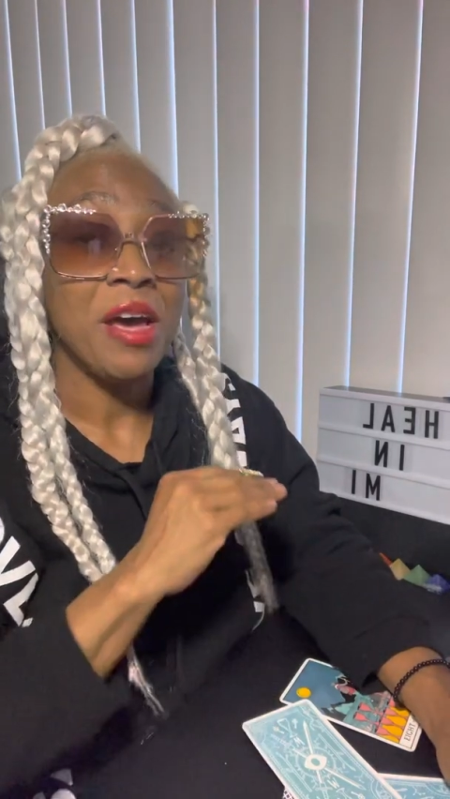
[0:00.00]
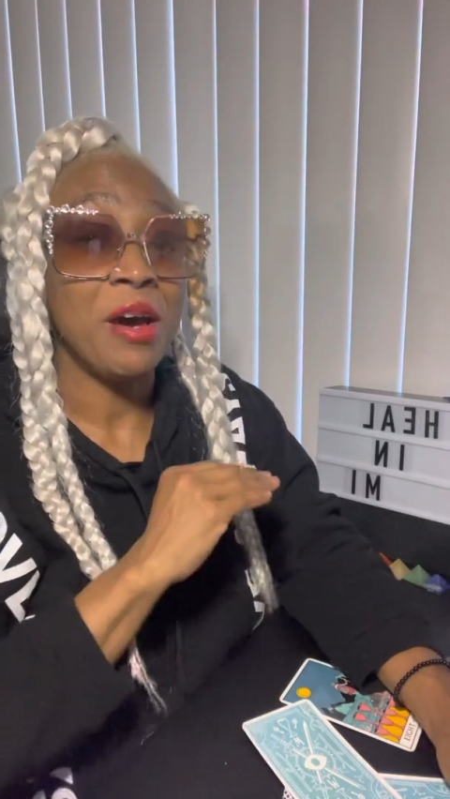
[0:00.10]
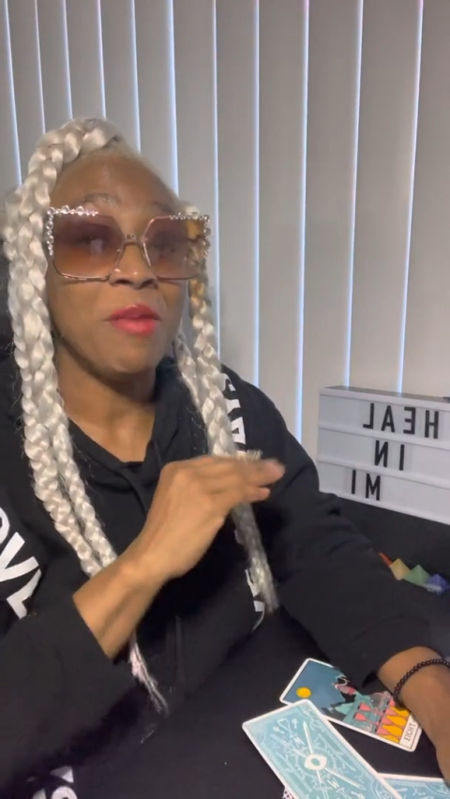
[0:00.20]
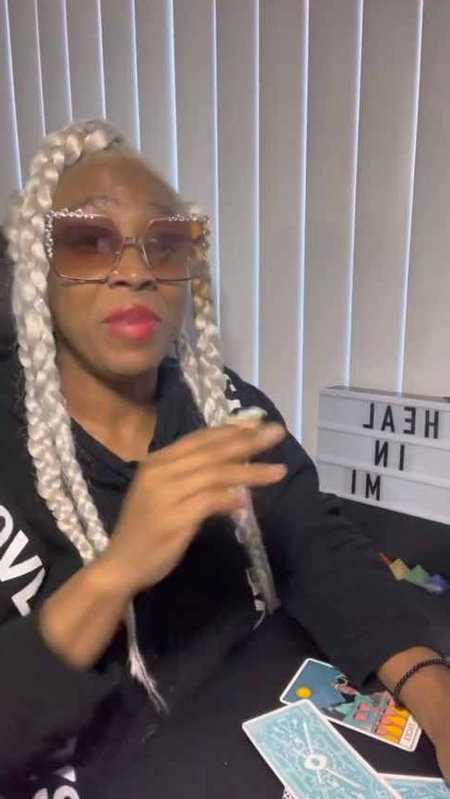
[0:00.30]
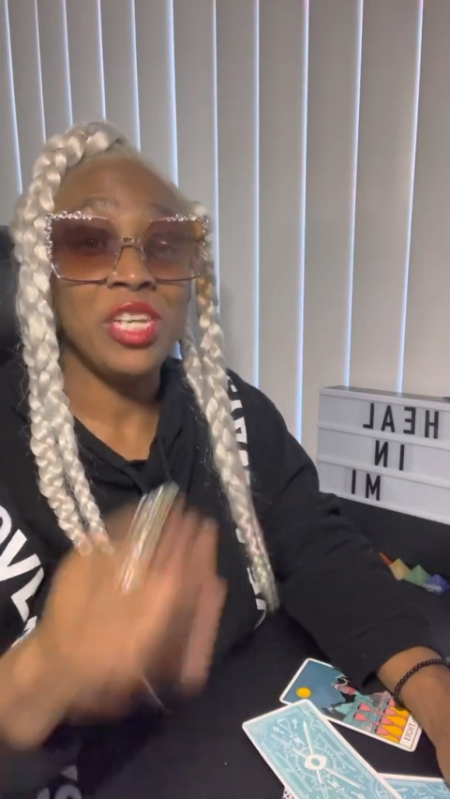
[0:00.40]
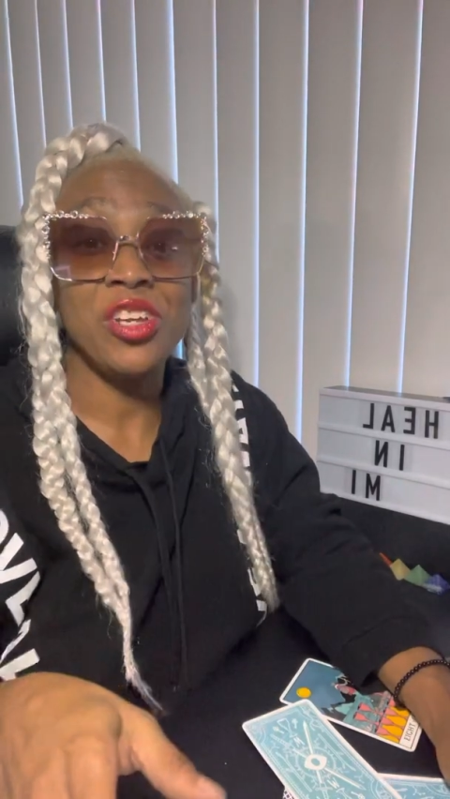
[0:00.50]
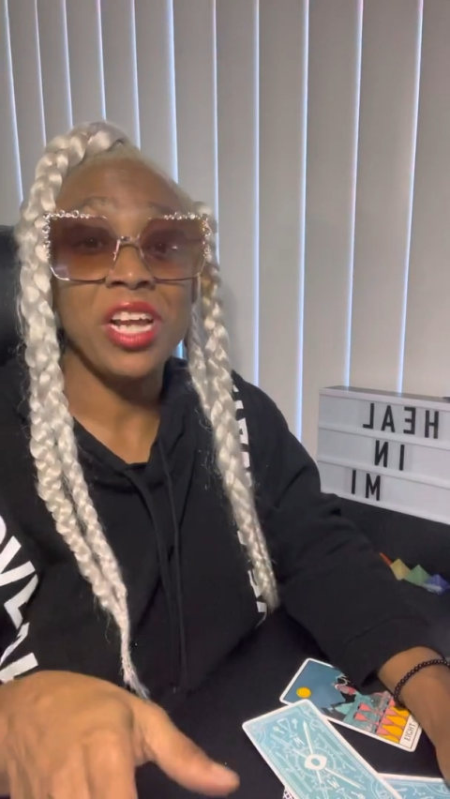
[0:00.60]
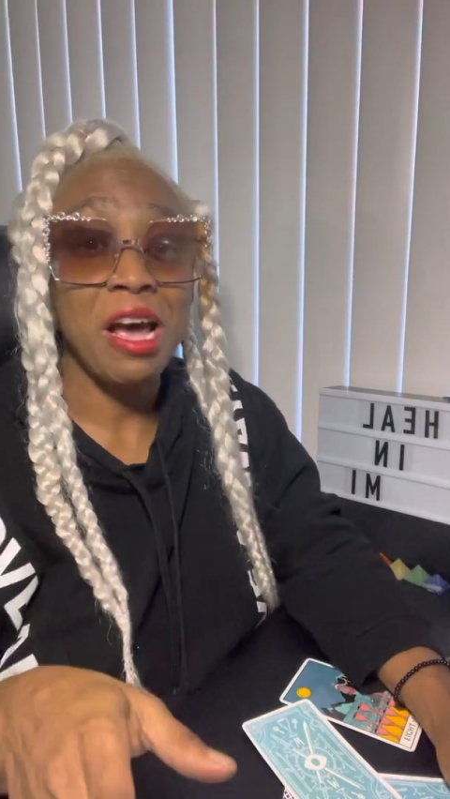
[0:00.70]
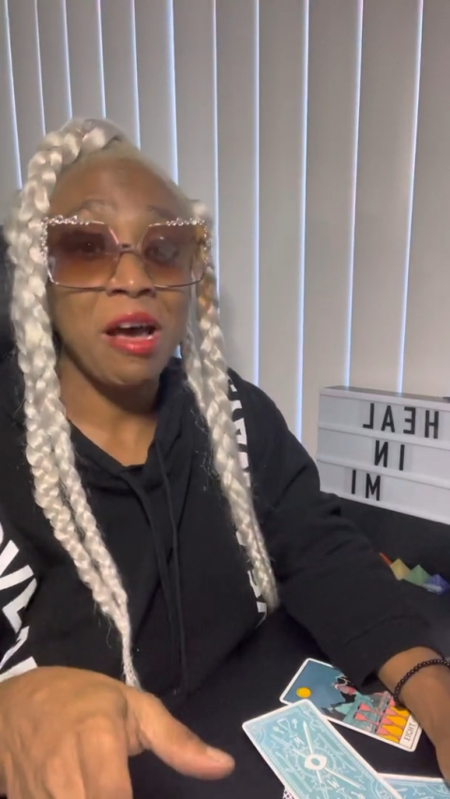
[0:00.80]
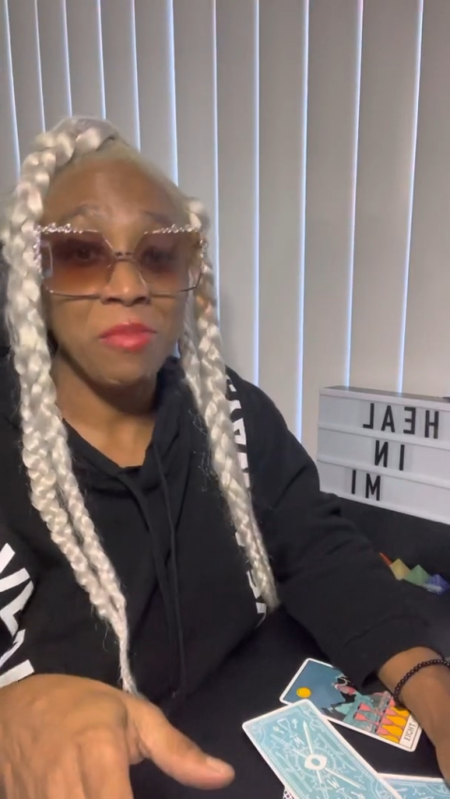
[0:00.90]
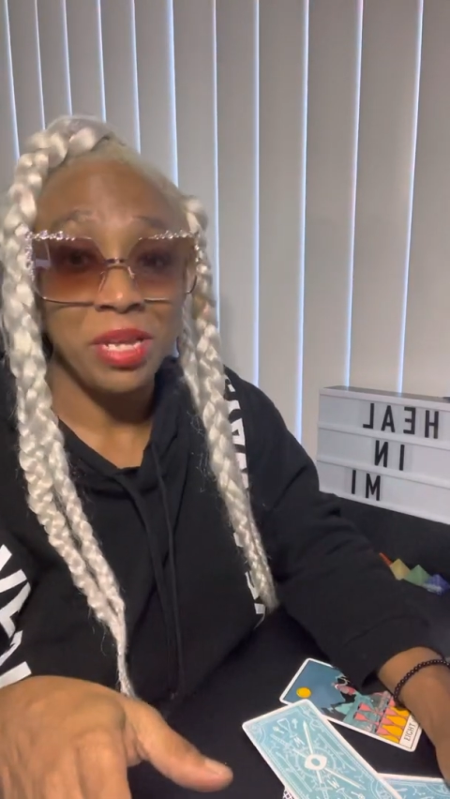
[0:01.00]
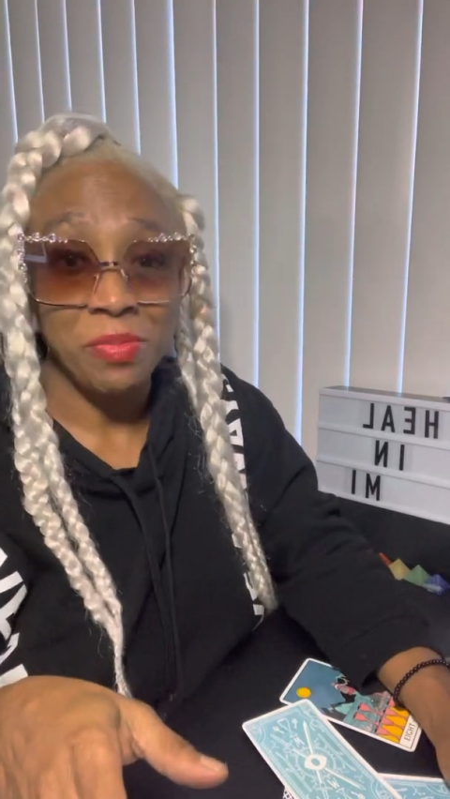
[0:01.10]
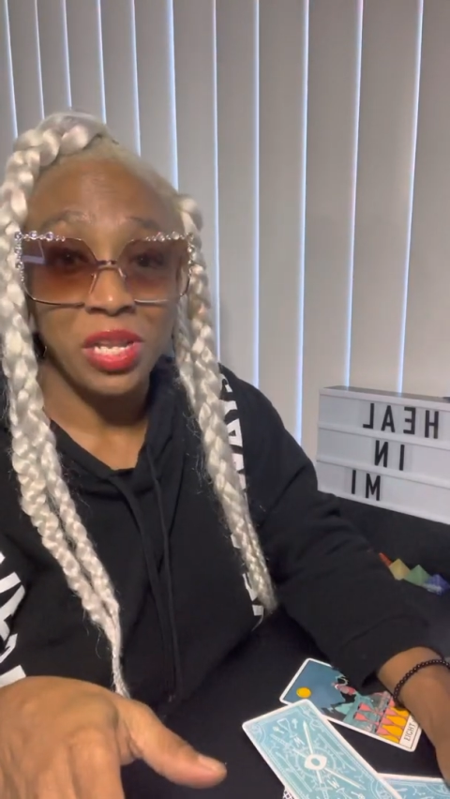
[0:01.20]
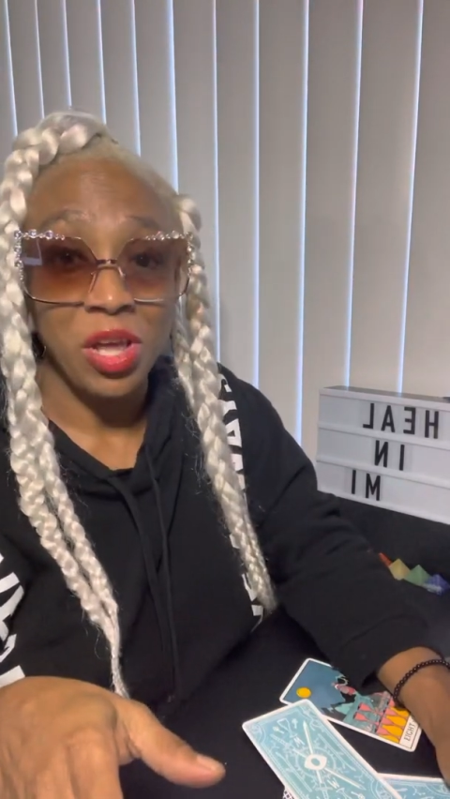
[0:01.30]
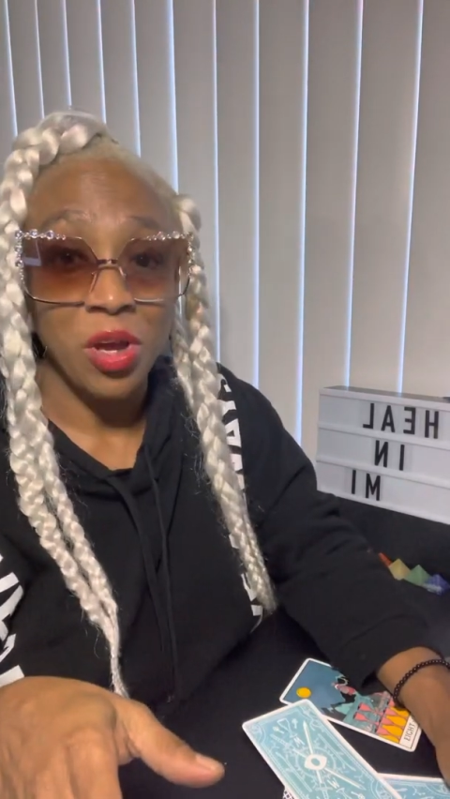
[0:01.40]
Make sure to comment
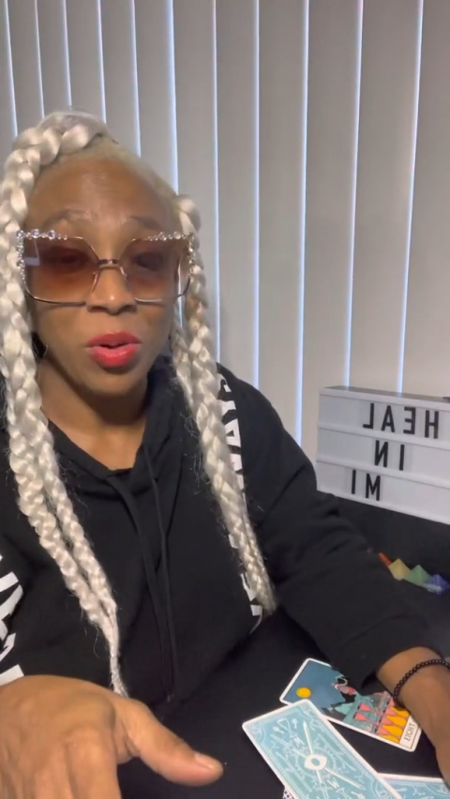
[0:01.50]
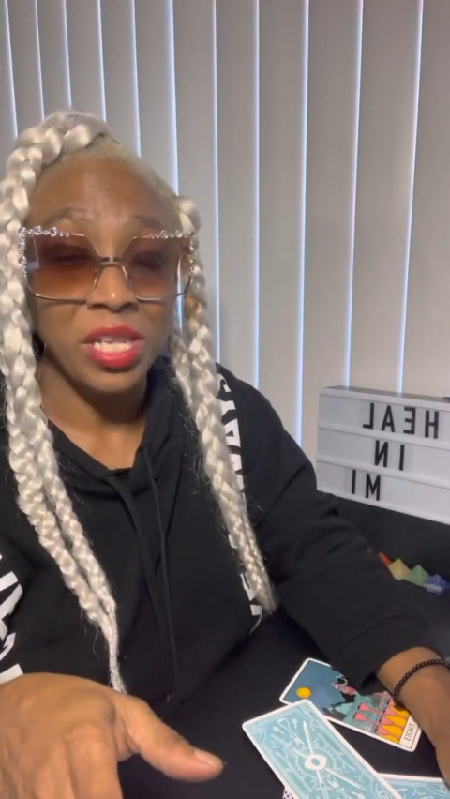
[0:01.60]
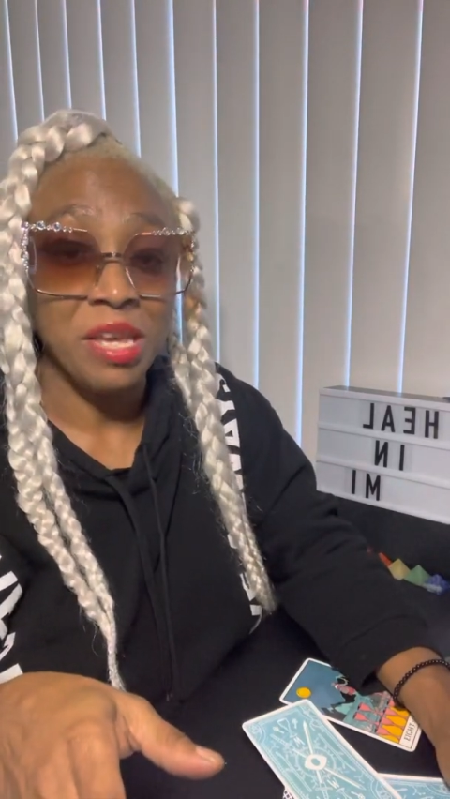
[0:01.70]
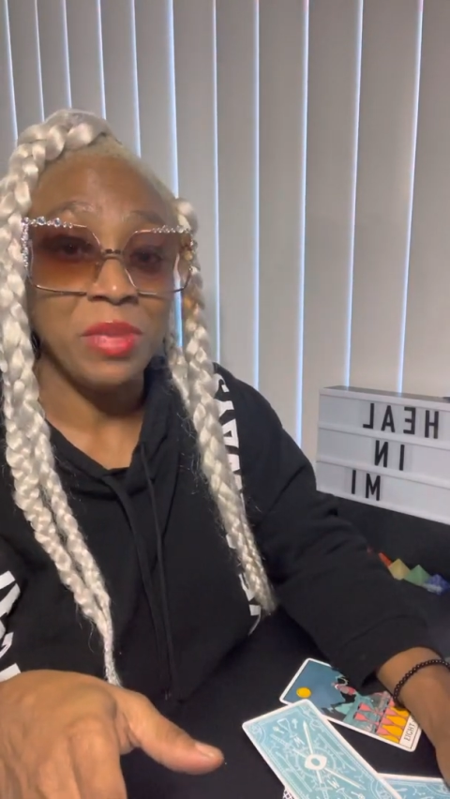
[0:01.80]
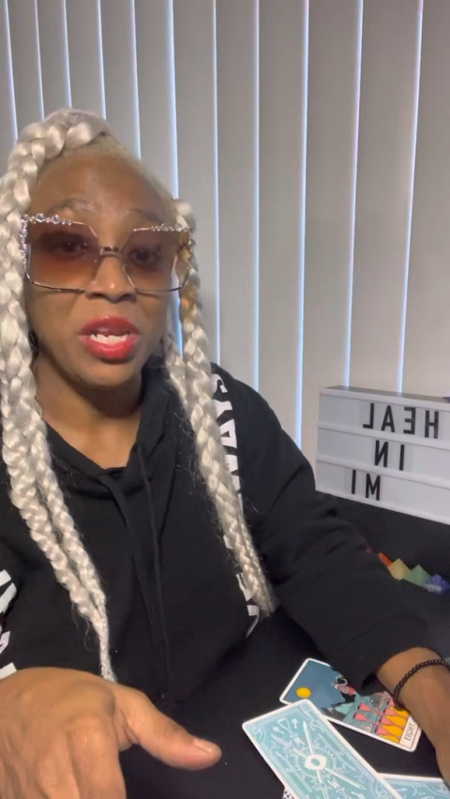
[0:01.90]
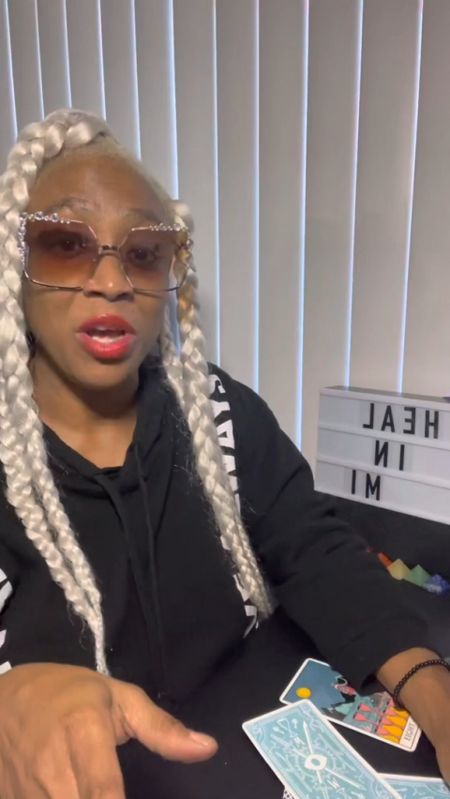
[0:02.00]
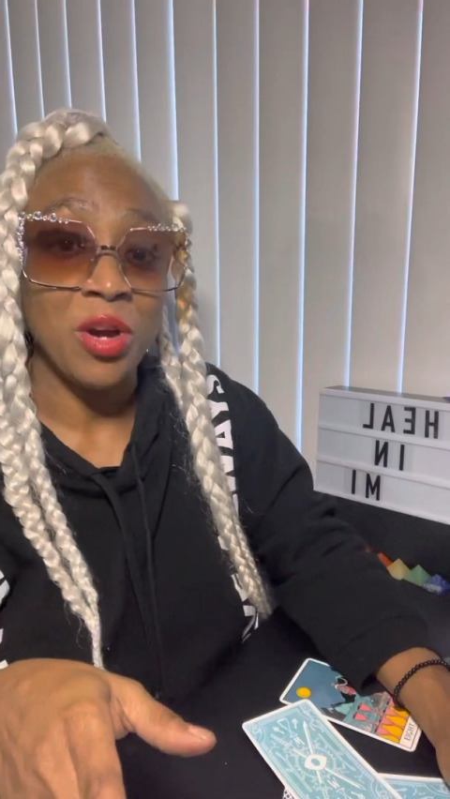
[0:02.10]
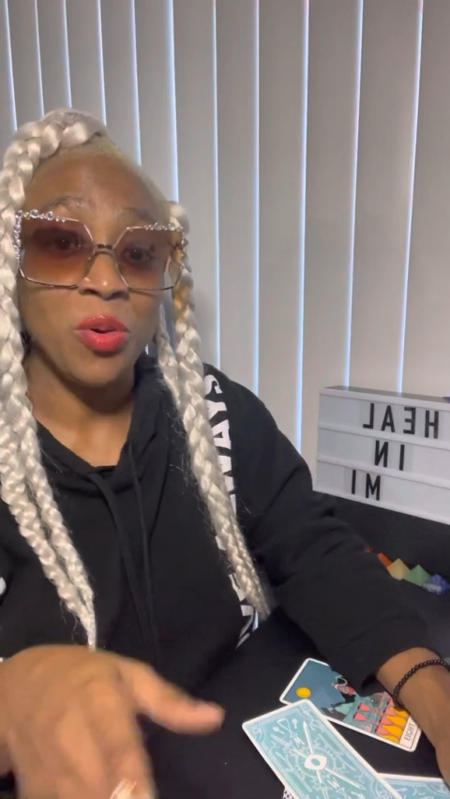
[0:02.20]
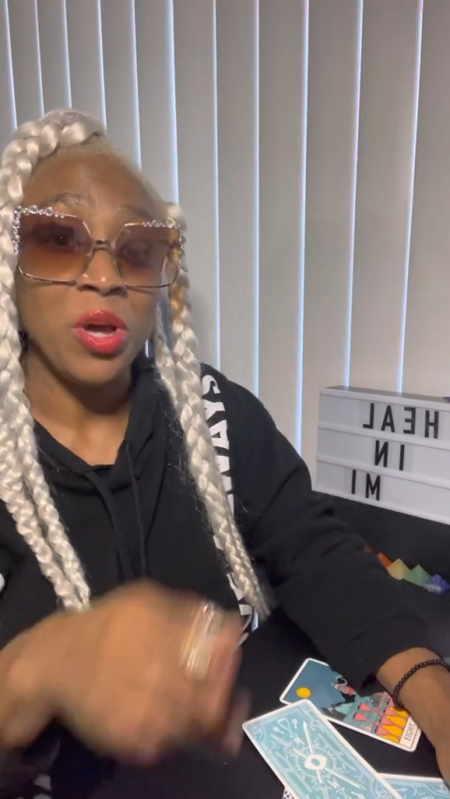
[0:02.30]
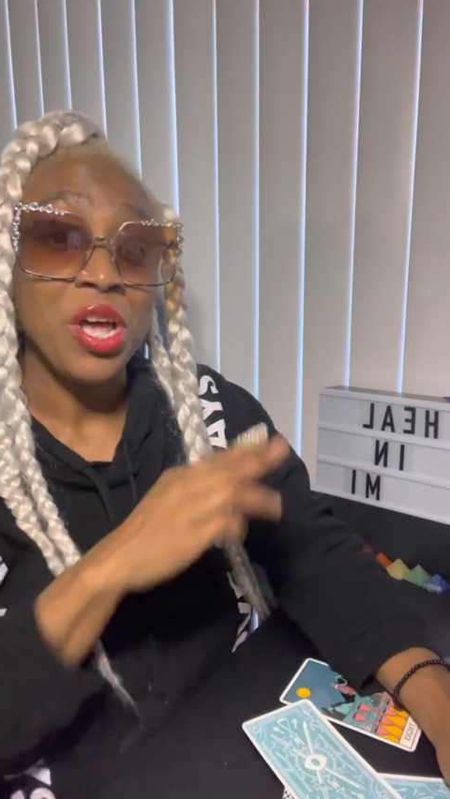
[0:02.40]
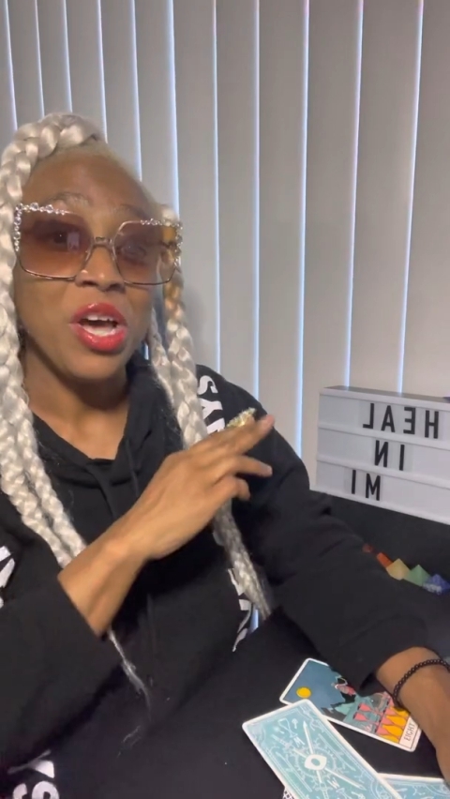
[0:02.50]
below and let me know